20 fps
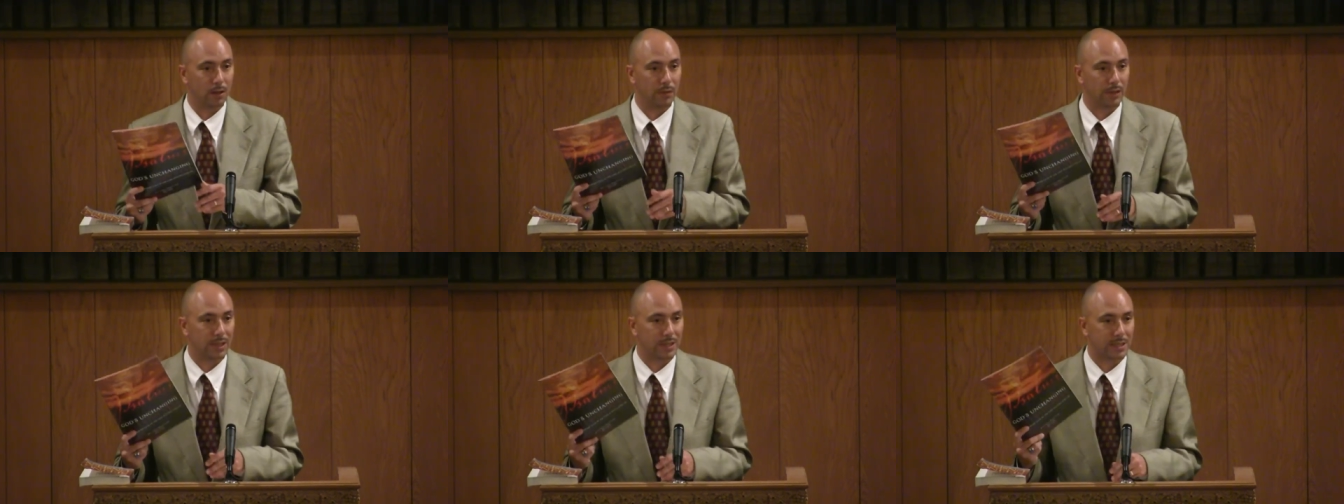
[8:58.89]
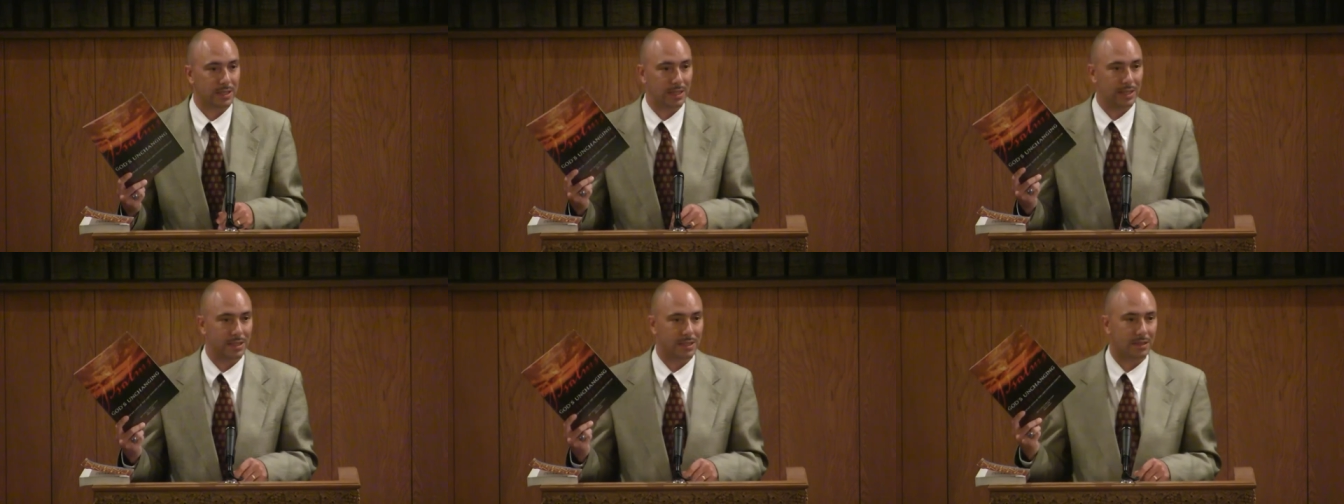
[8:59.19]
This
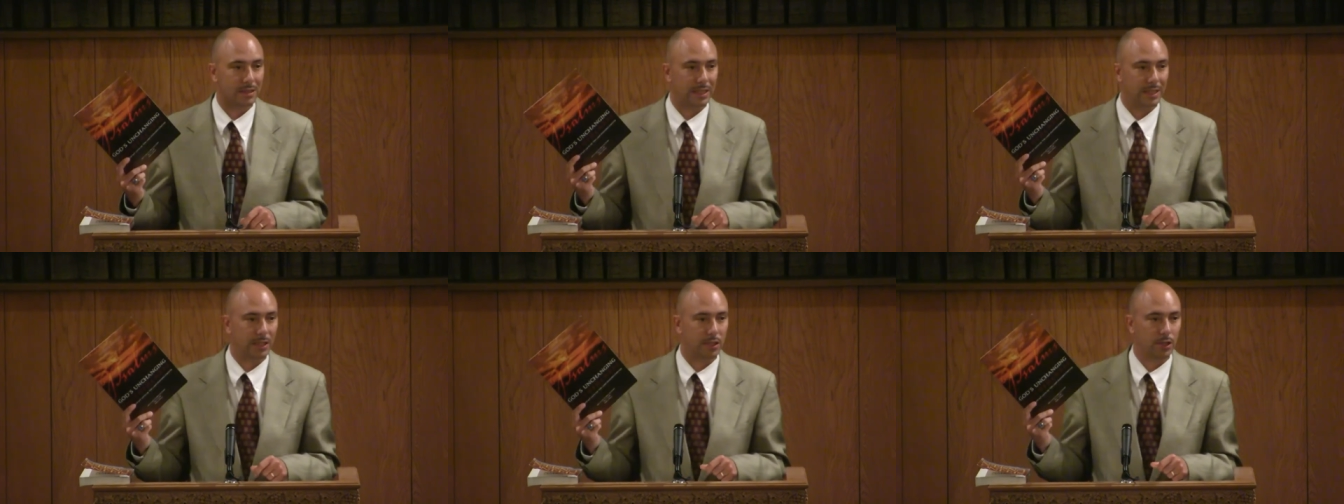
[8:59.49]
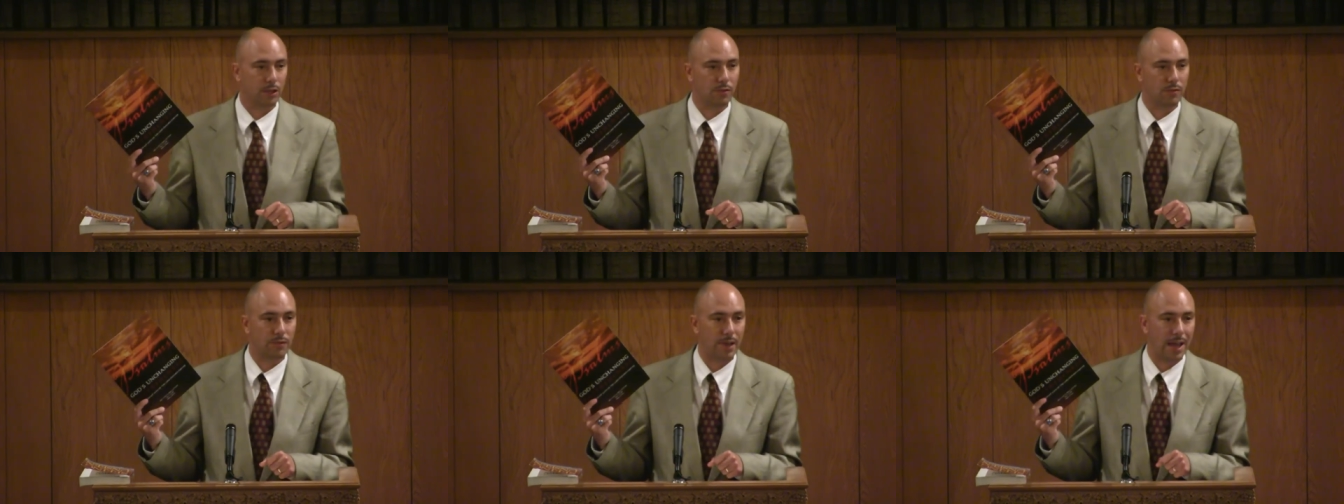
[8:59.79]
is the
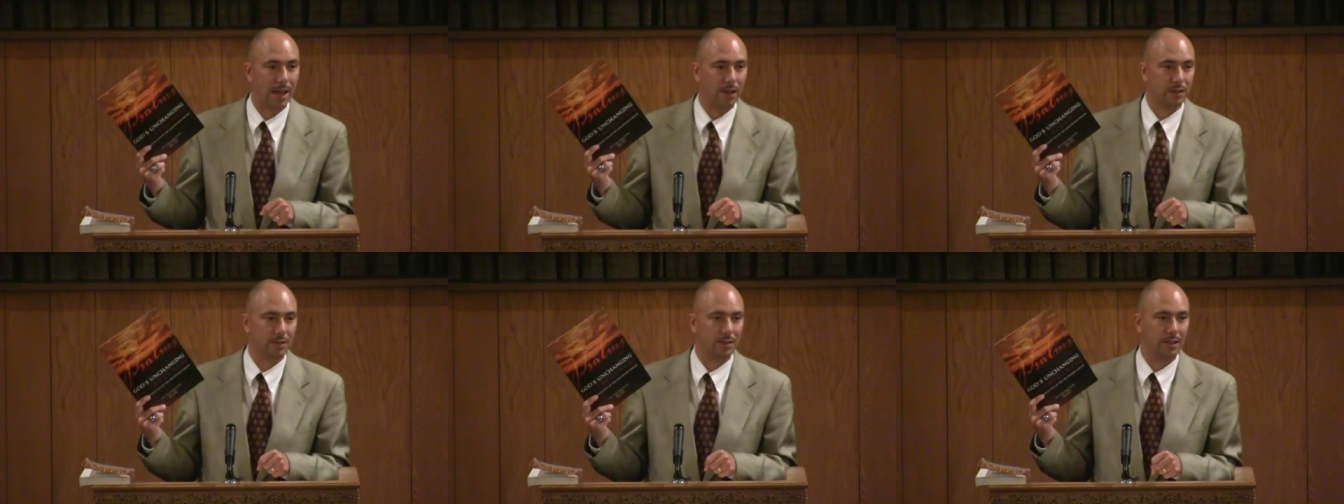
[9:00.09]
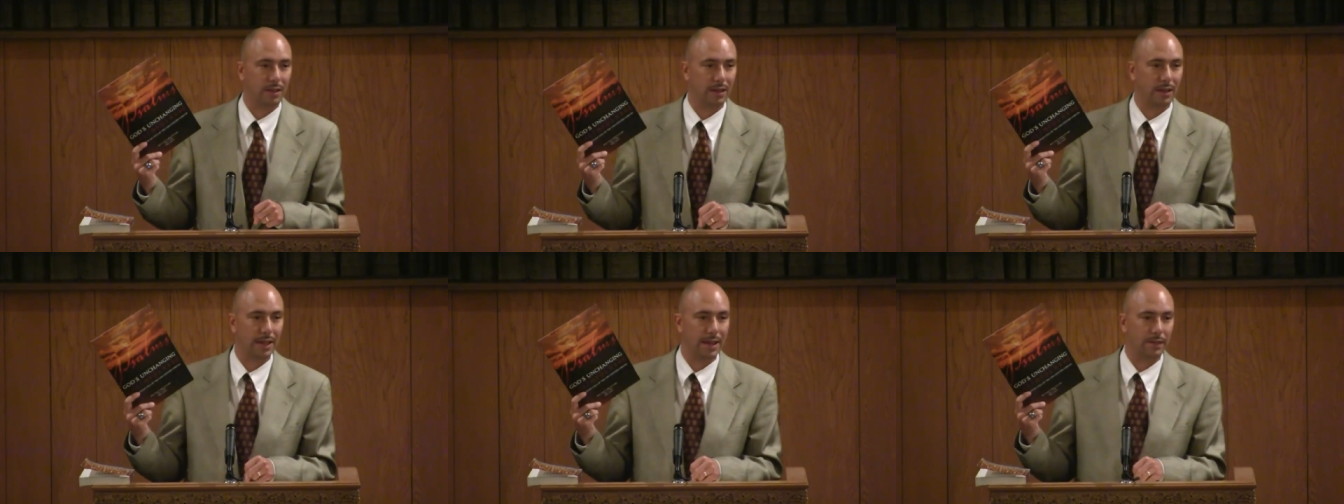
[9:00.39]

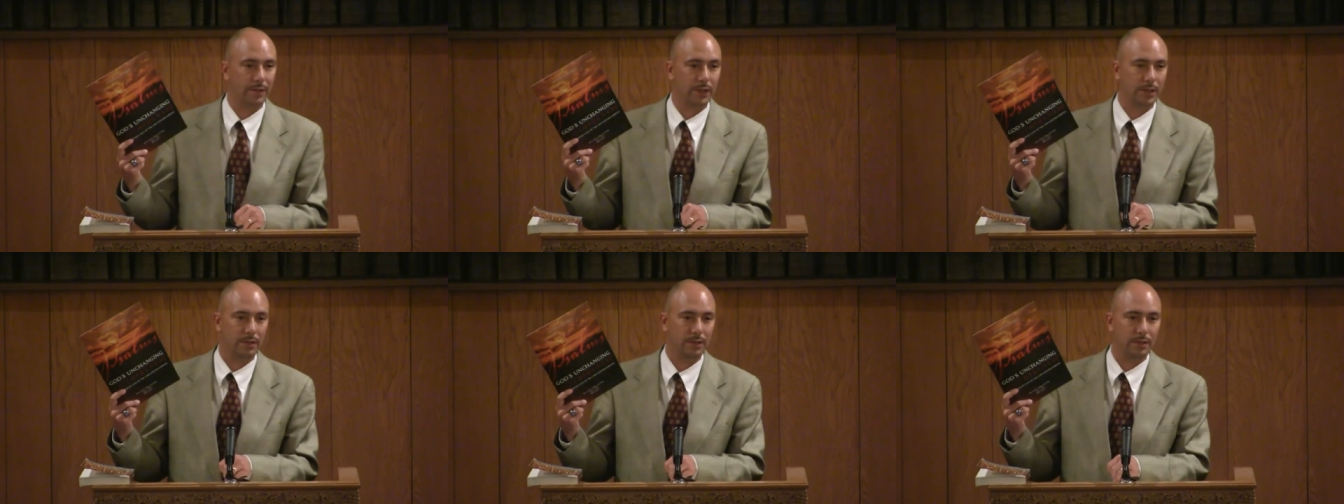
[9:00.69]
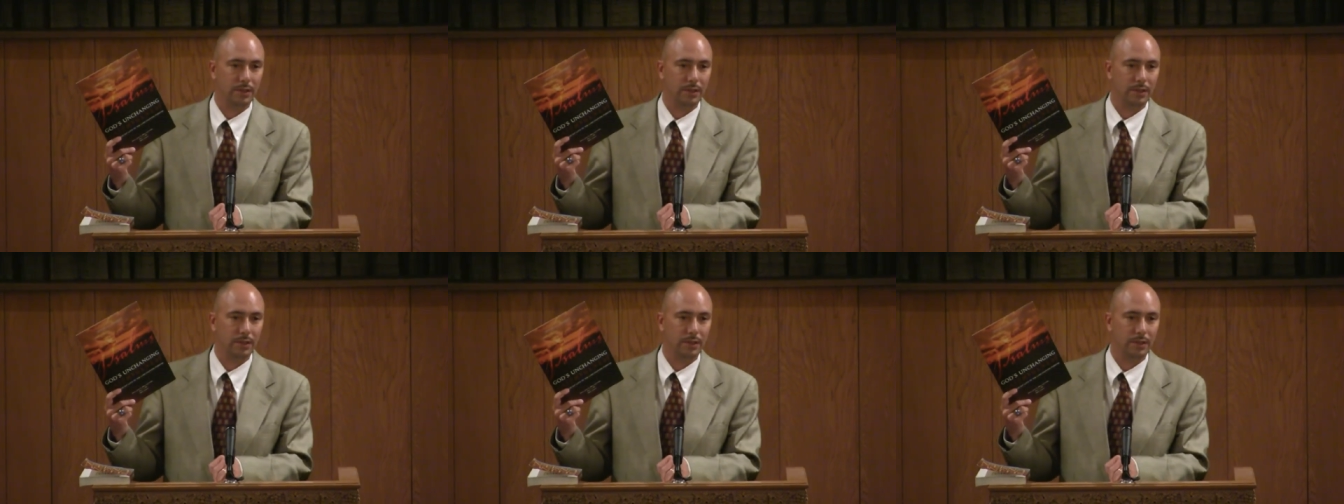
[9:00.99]
2011